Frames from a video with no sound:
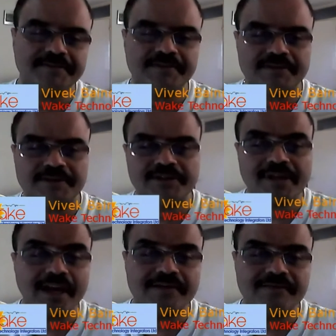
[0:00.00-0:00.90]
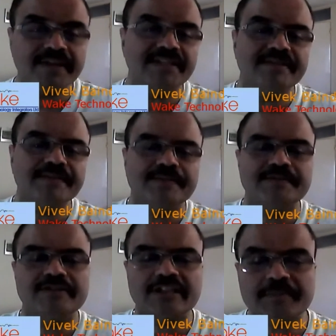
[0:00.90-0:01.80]
to start with,
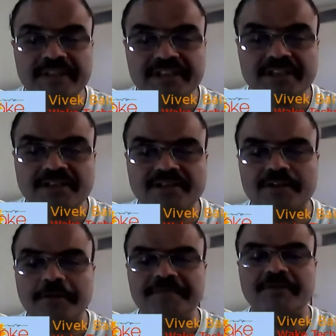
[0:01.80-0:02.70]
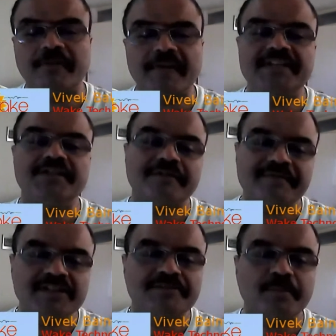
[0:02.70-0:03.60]
suspicious of the quality of
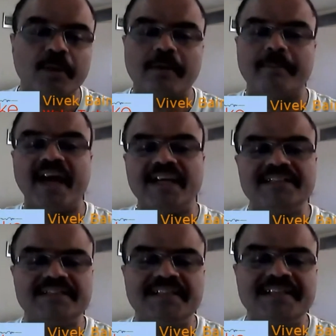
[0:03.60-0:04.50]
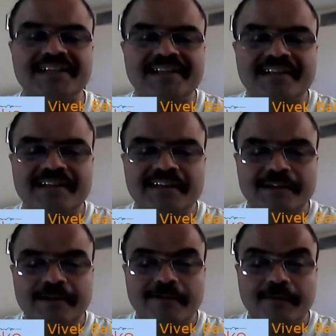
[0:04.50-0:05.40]
his broadband,
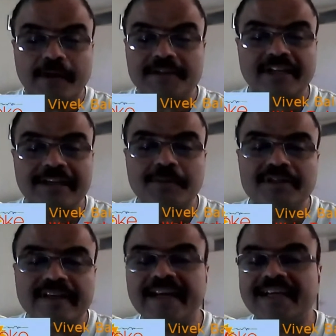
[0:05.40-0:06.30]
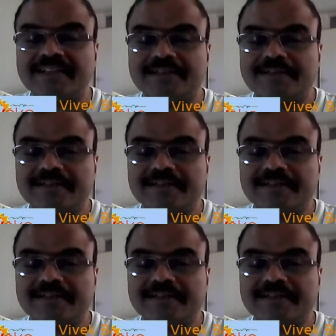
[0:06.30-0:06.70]
was unable to connect.